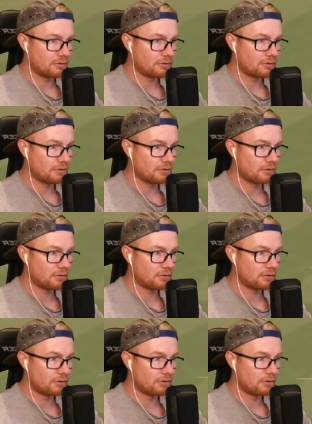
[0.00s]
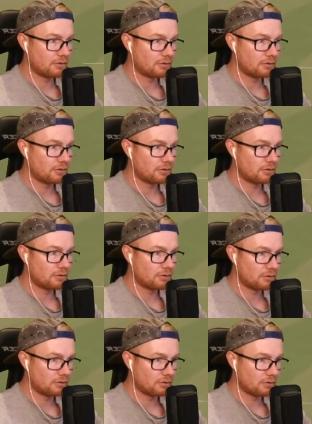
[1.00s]

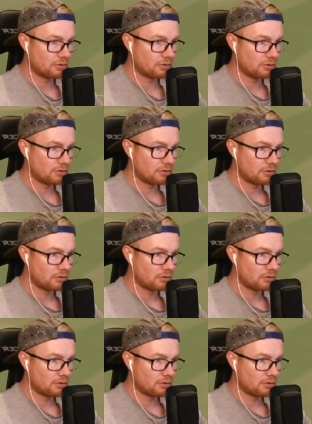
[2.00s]
(no one is talking)